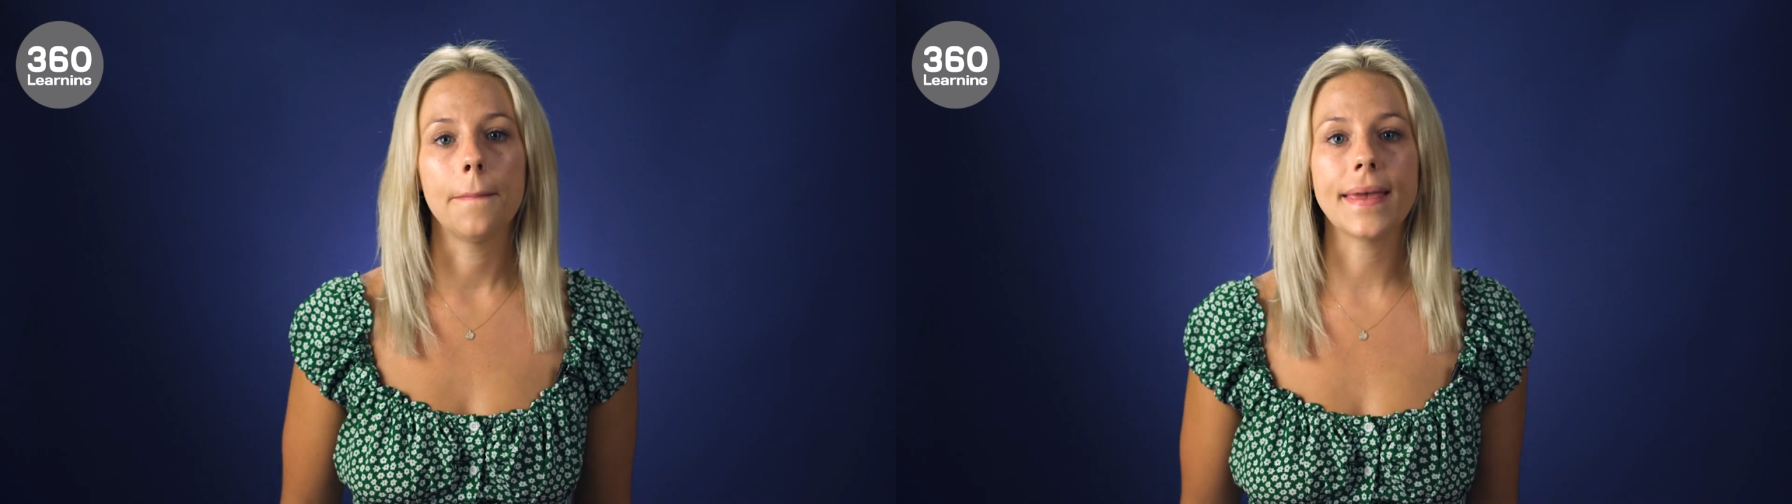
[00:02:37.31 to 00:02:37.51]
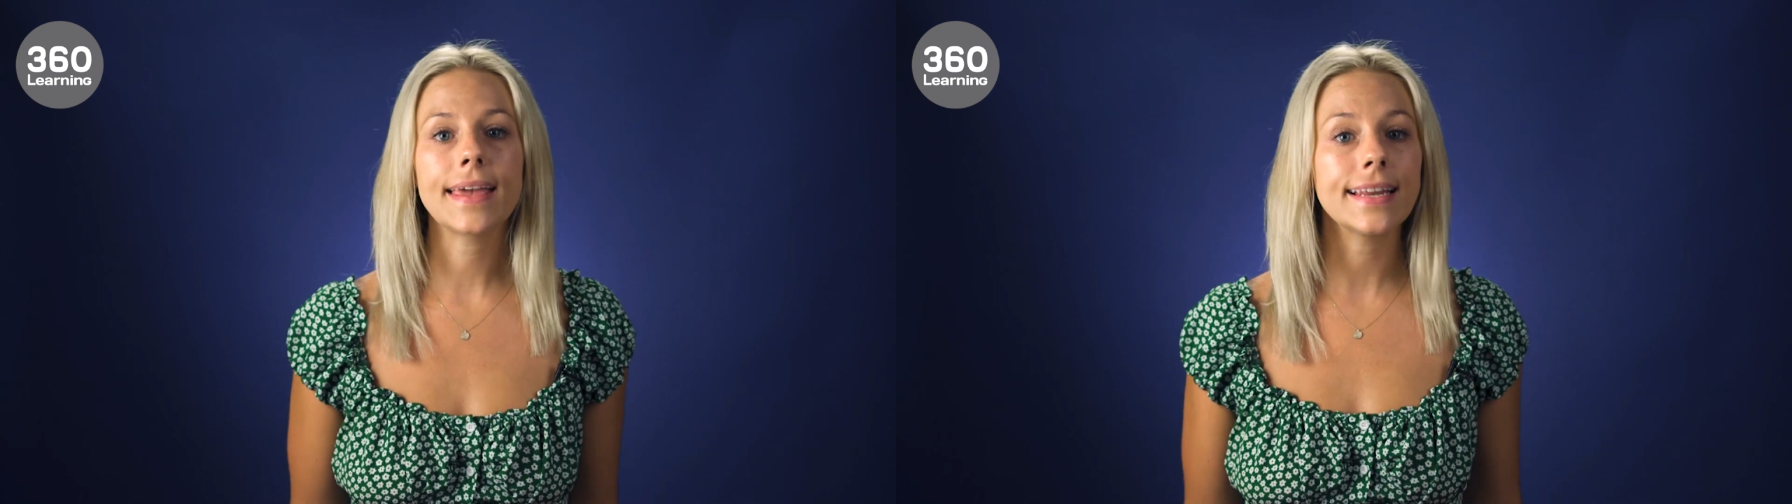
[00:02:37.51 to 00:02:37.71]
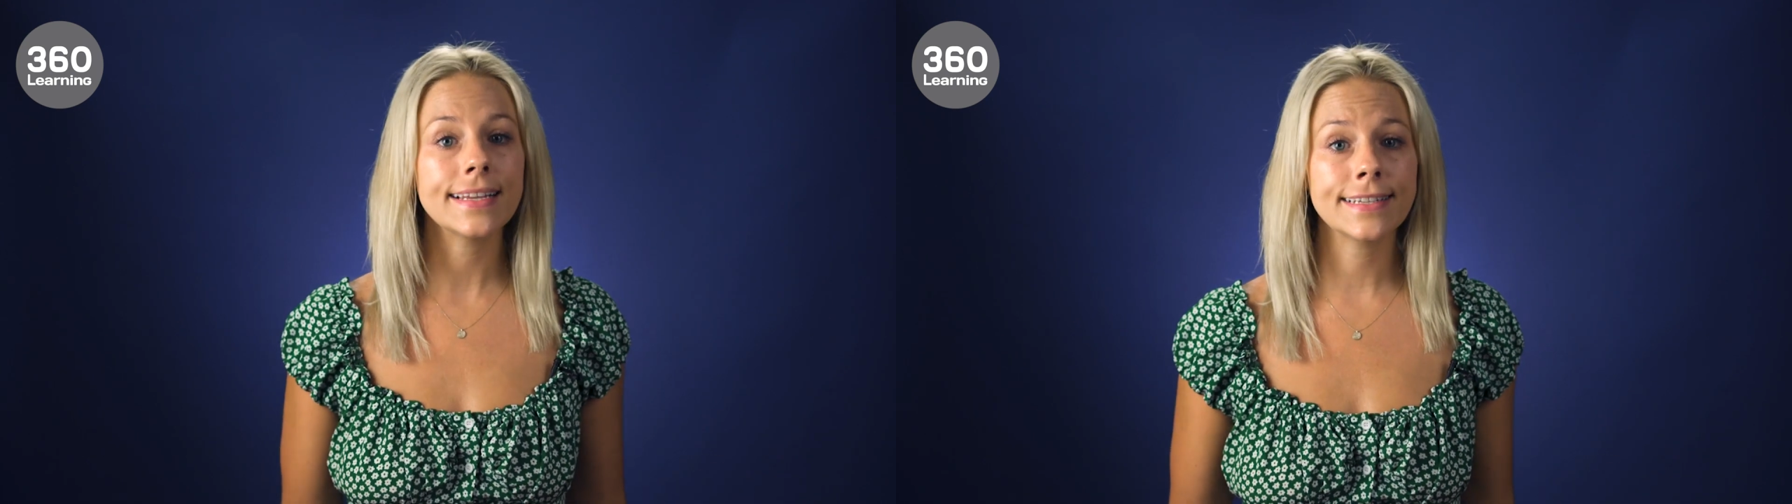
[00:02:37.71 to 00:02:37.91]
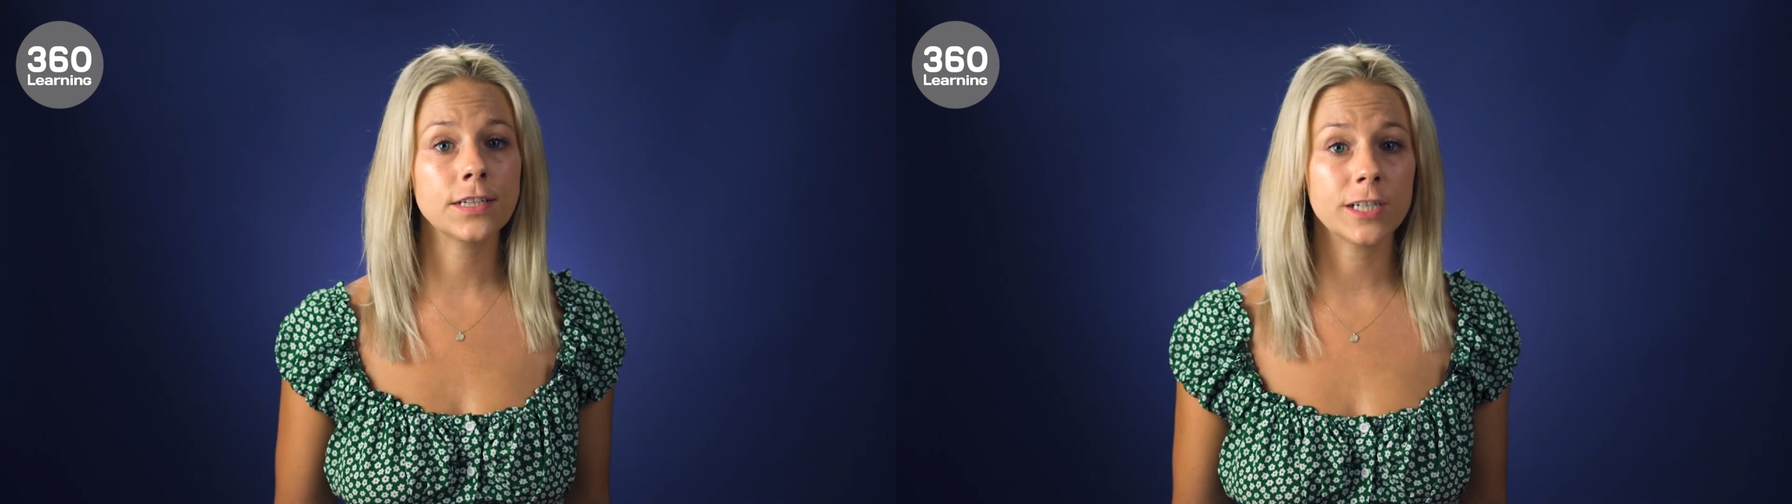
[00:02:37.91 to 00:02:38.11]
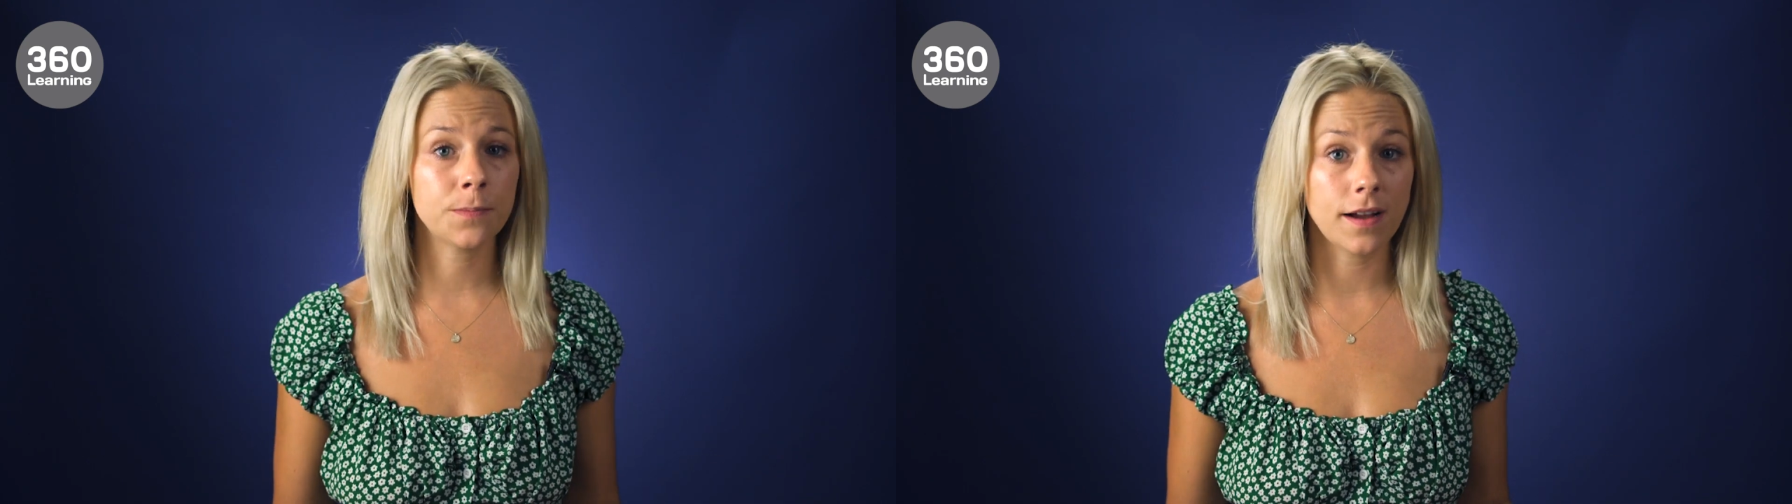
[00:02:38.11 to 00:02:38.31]
Make it easy
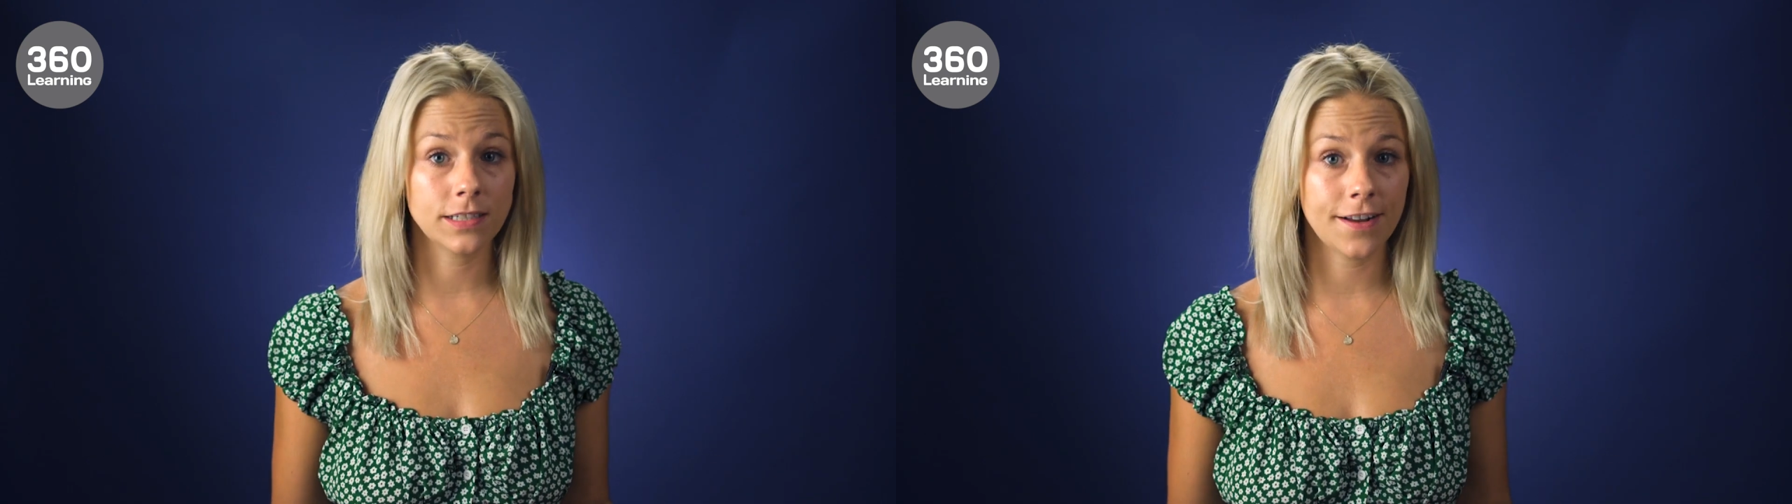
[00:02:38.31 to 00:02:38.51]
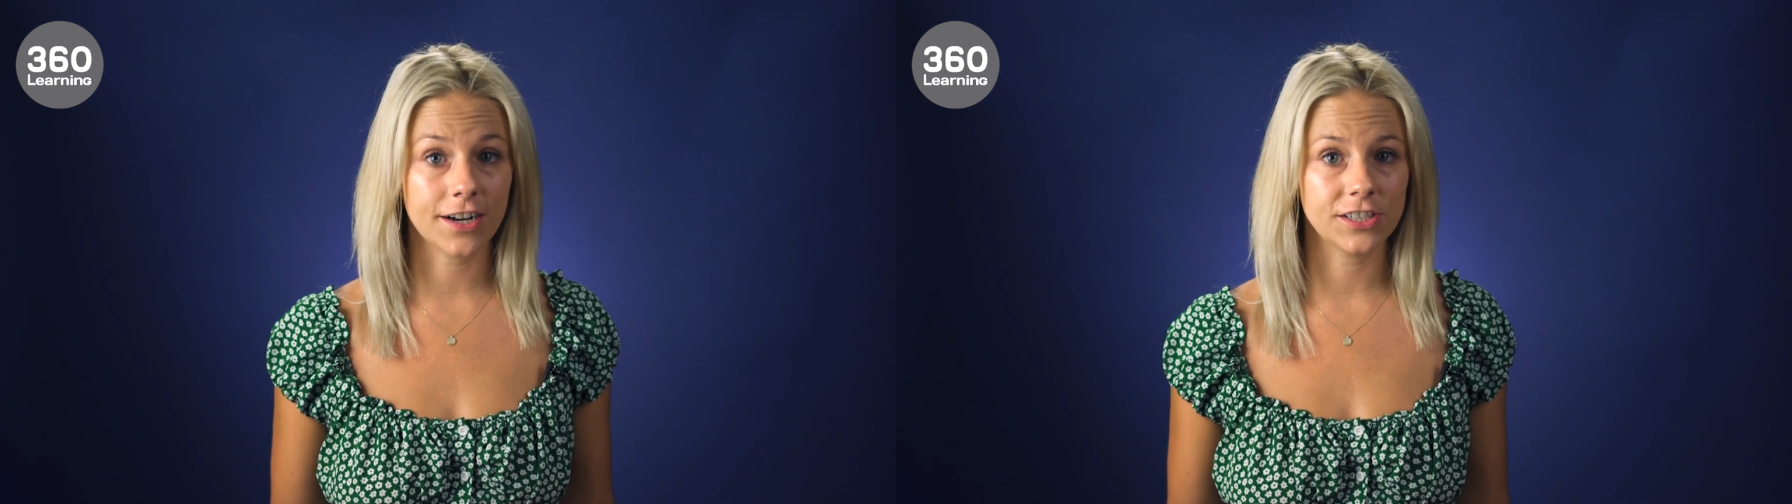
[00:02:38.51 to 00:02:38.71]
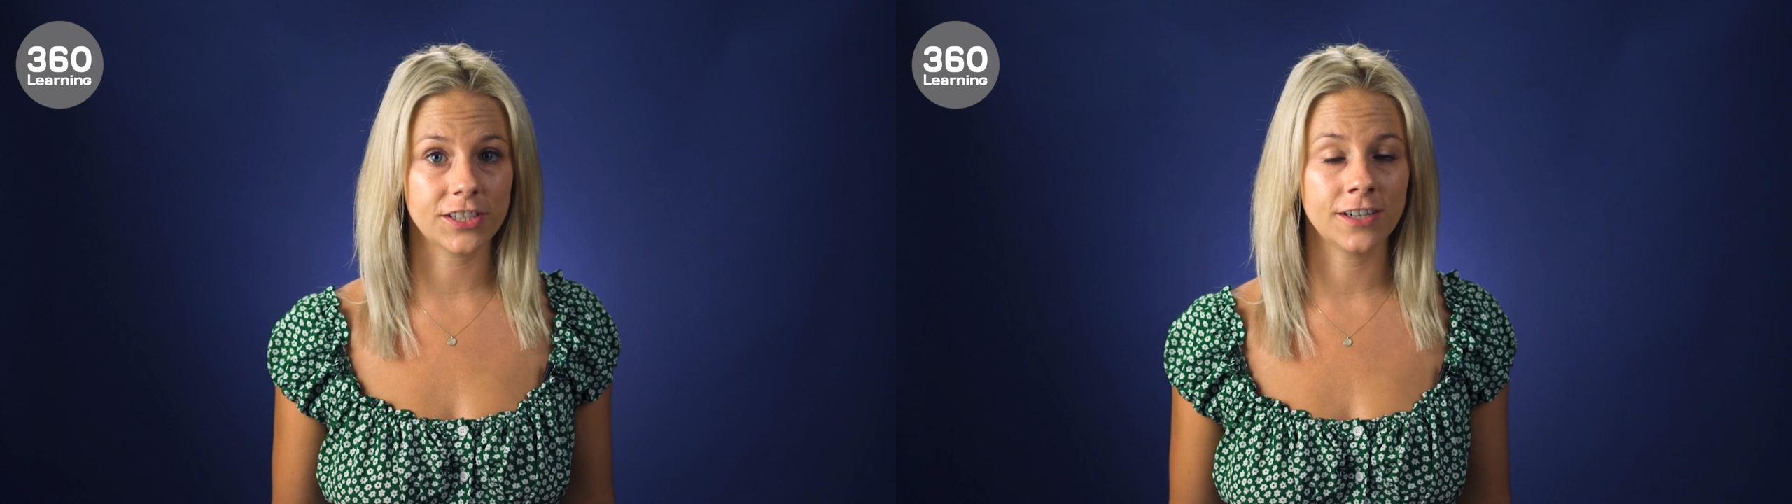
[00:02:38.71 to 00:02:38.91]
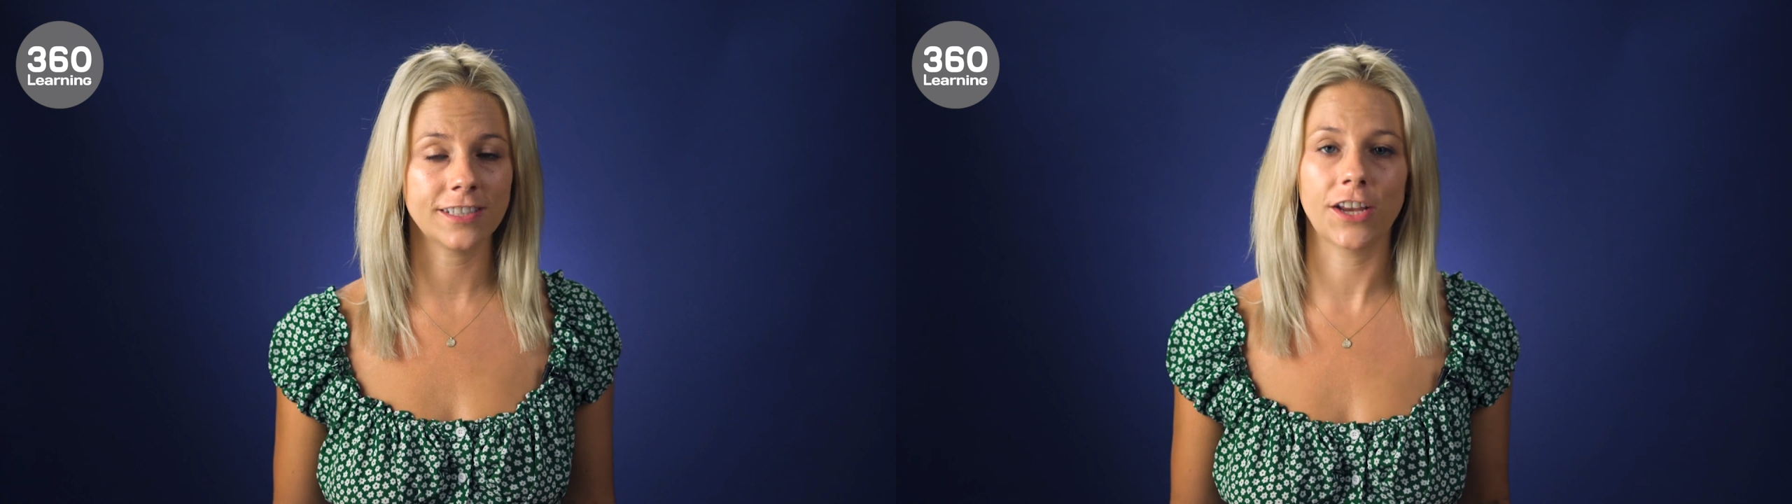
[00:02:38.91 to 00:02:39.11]
to respond to their concerns,